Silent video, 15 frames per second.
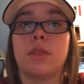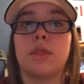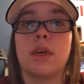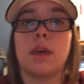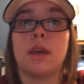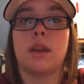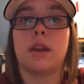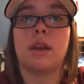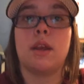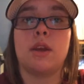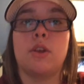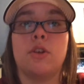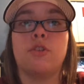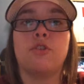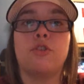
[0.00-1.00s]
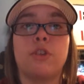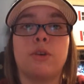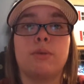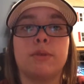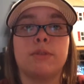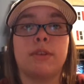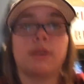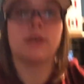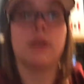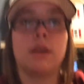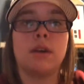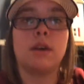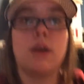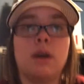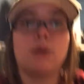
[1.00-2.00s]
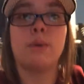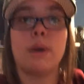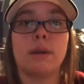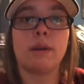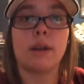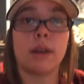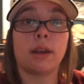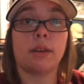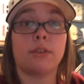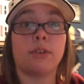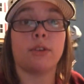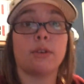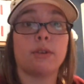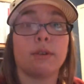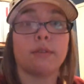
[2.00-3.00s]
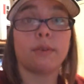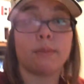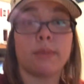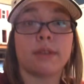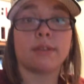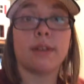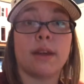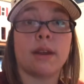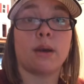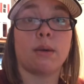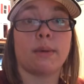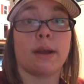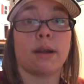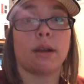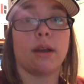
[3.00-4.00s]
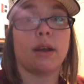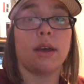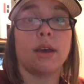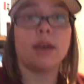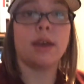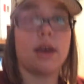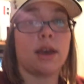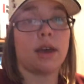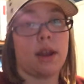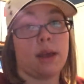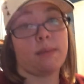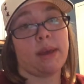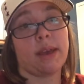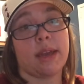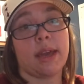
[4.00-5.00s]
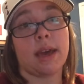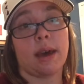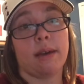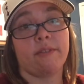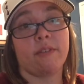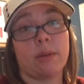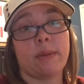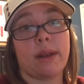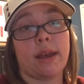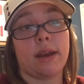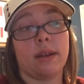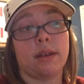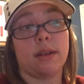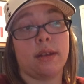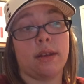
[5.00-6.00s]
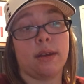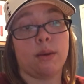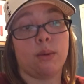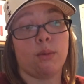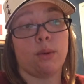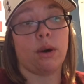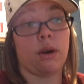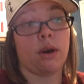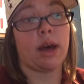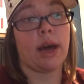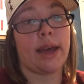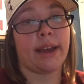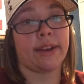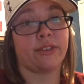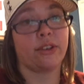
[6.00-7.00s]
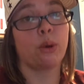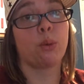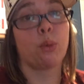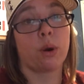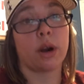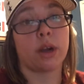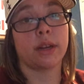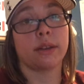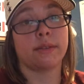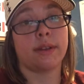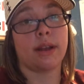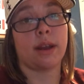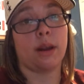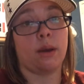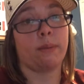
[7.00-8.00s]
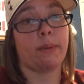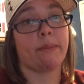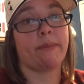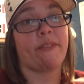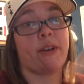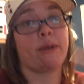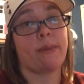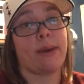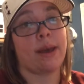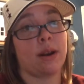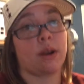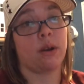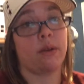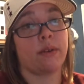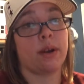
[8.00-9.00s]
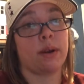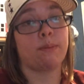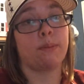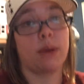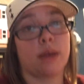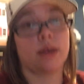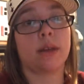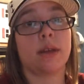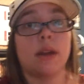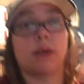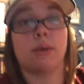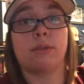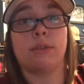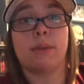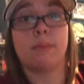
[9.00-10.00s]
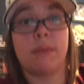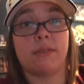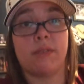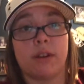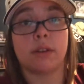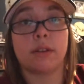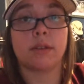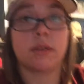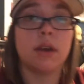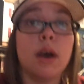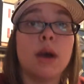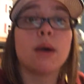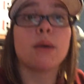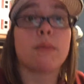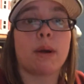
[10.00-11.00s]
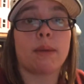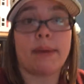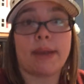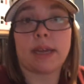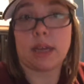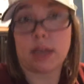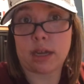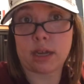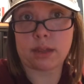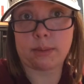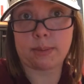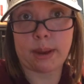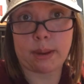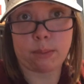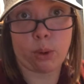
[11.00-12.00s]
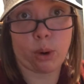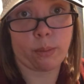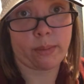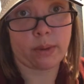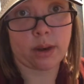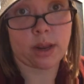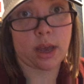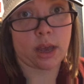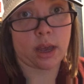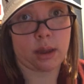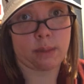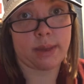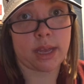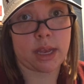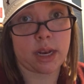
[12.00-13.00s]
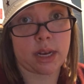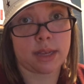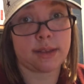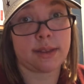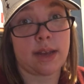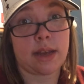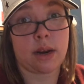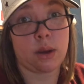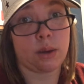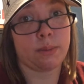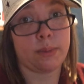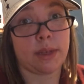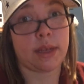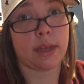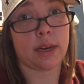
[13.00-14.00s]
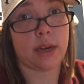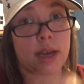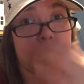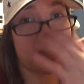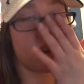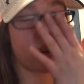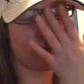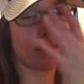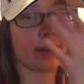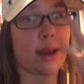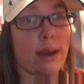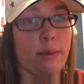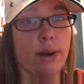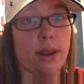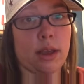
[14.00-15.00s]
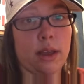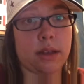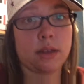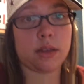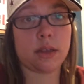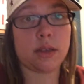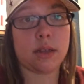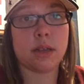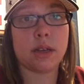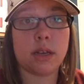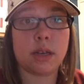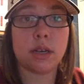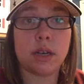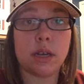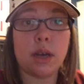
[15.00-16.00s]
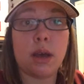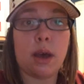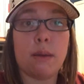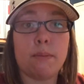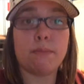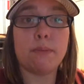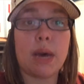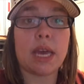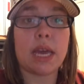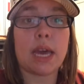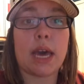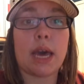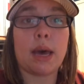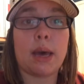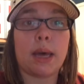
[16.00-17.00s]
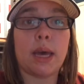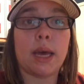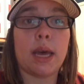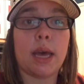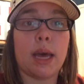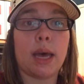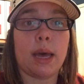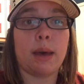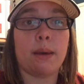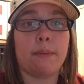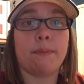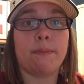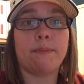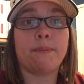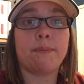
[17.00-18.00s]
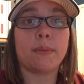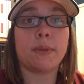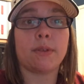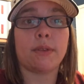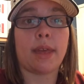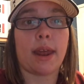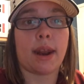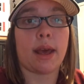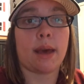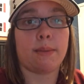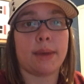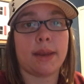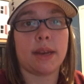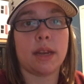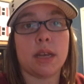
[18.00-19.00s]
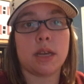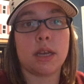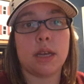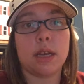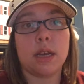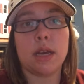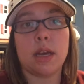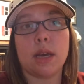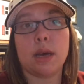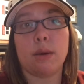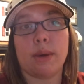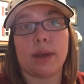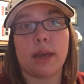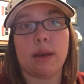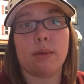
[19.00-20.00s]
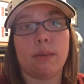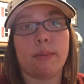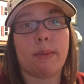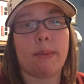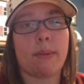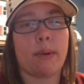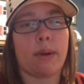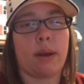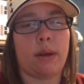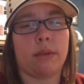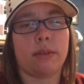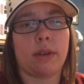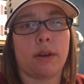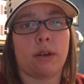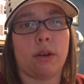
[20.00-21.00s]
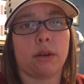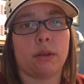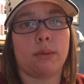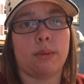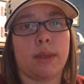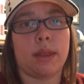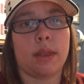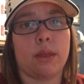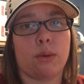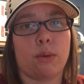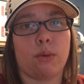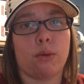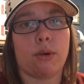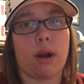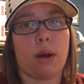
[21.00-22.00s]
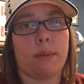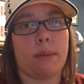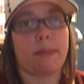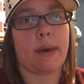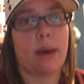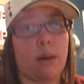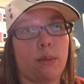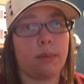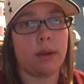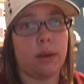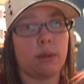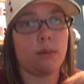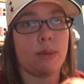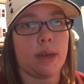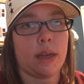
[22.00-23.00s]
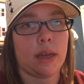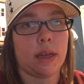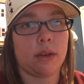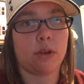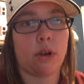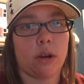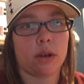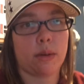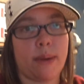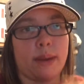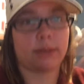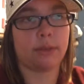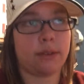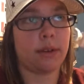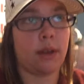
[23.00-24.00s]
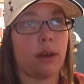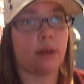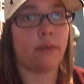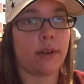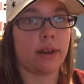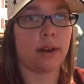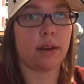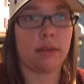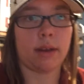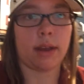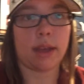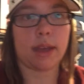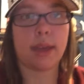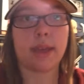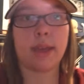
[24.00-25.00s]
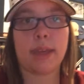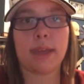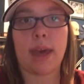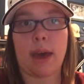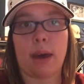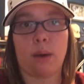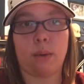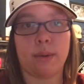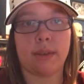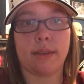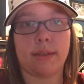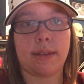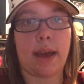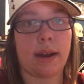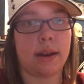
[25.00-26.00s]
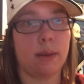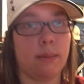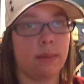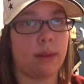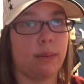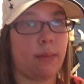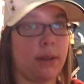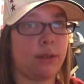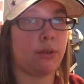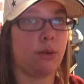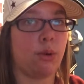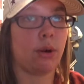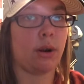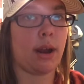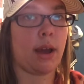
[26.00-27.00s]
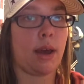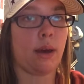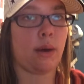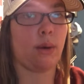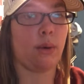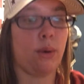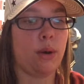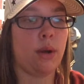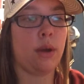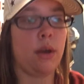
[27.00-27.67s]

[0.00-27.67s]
then Joe was like, oh, I recognize you. You're from the Stanhope area. And I'm like, yeah, I'm from it well, I actually work in Stanhope. I'm from Andover, but you know, same difference. Probably spend more time in Stanhope than Andover nowadays. But yeah, um, so that happened. I can't remember what else I talked with Rob about, but we talked about stuff and like how his dad comes in my store, how